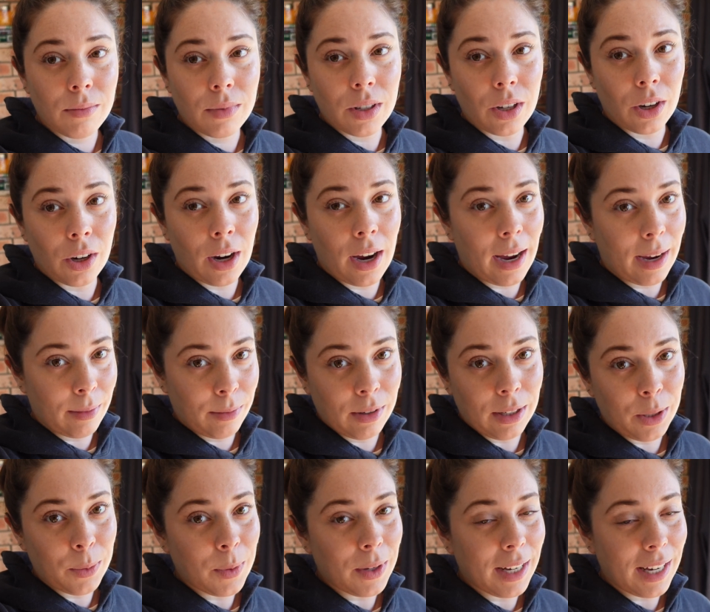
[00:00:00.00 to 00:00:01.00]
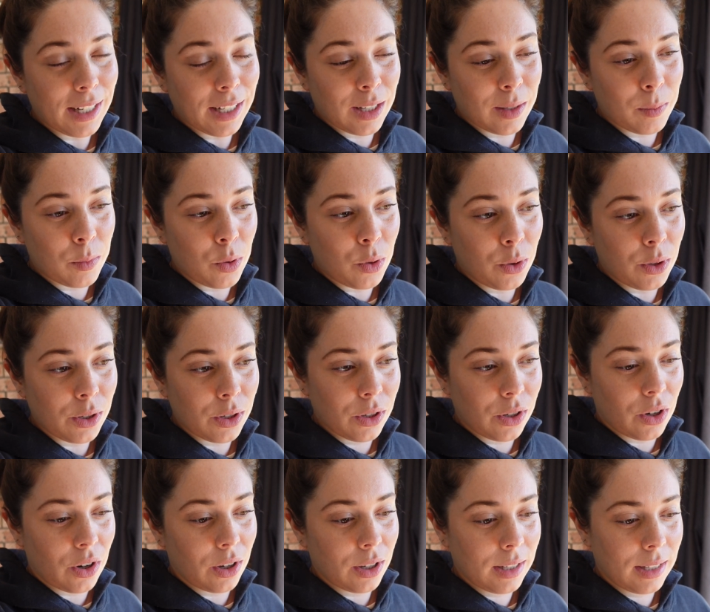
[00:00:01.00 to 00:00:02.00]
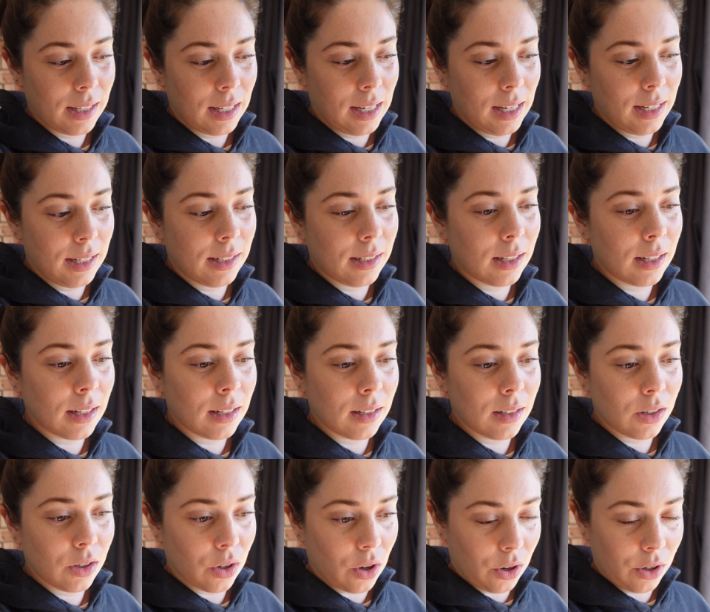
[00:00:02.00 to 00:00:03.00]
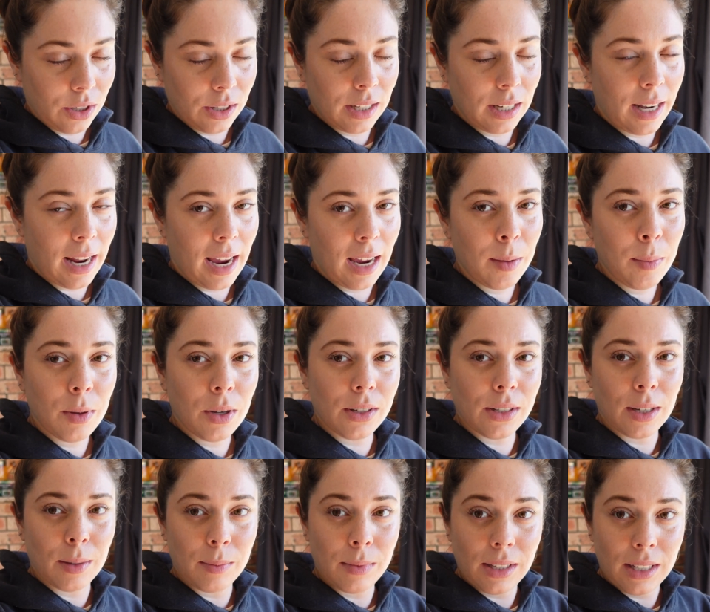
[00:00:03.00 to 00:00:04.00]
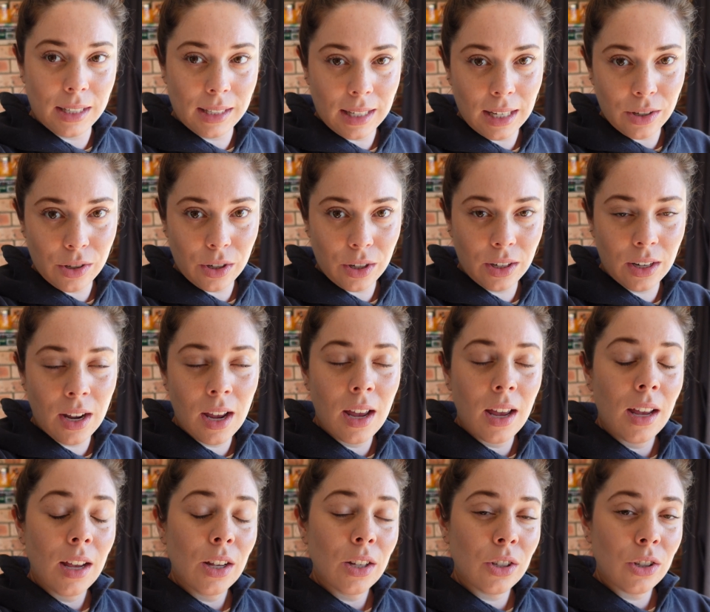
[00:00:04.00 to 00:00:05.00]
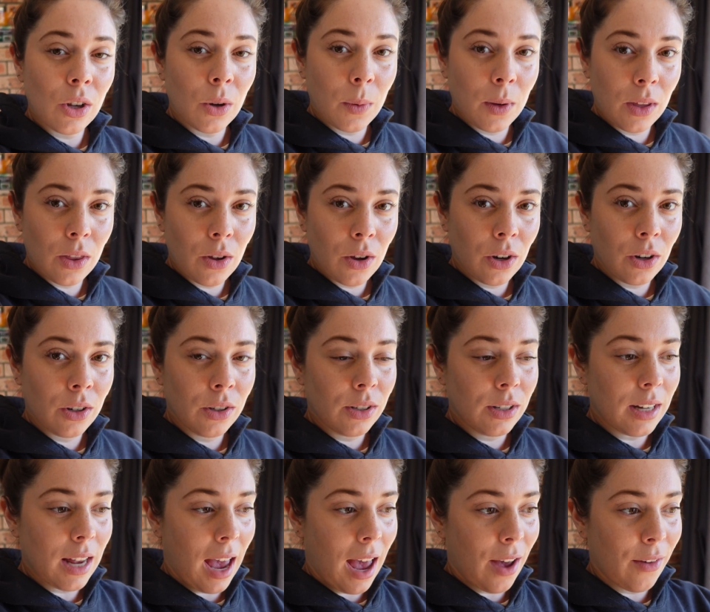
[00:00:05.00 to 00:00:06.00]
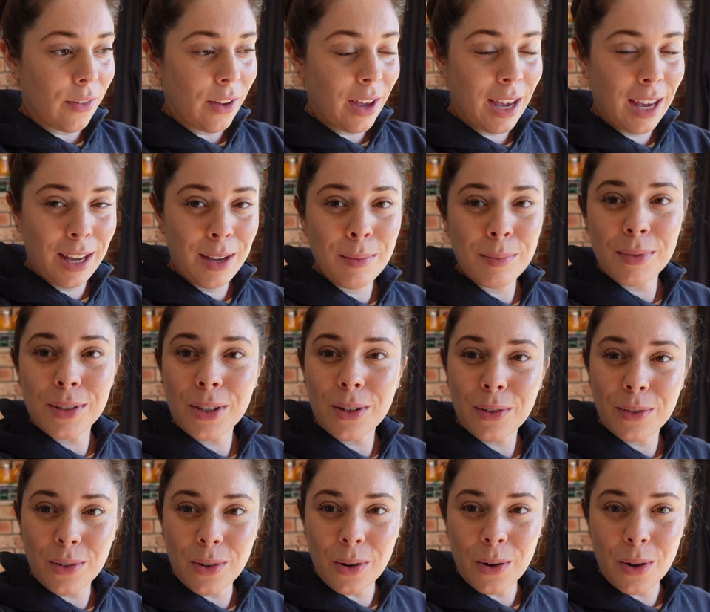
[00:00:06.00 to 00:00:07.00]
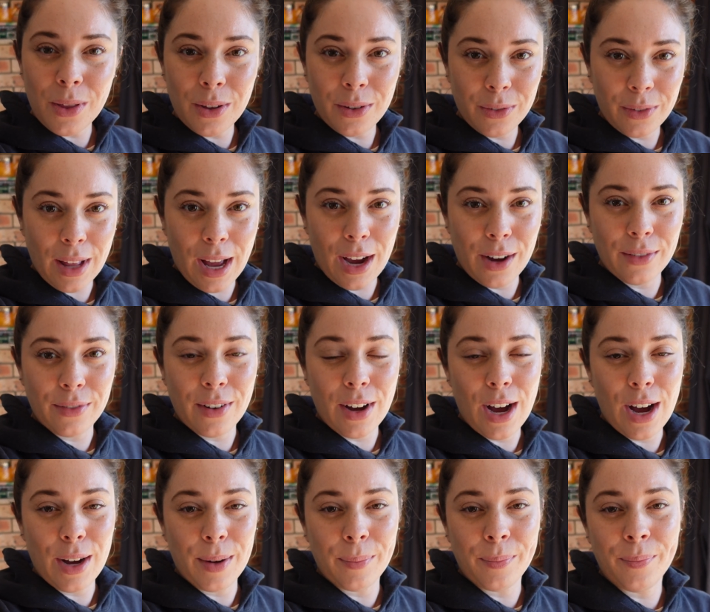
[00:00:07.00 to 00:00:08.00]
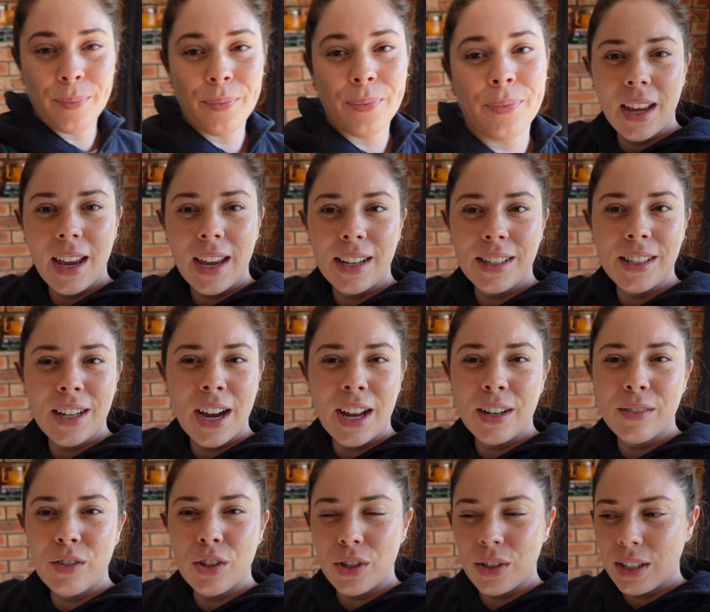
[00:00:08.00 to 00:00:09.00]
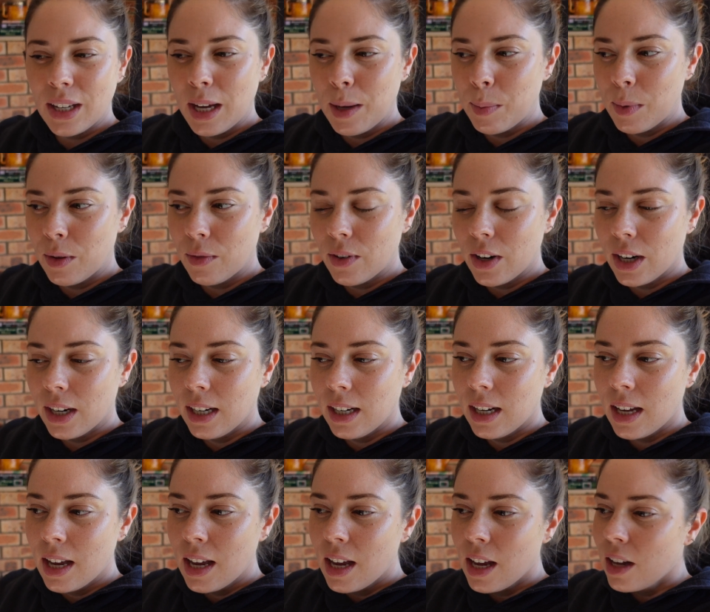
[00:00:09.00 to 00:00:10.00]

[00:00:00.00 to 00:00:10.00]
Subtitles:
So I really want to get some more stock seeds sown today because I'm succession sowing those to have heaps for the flower farm, and kind of just keep it very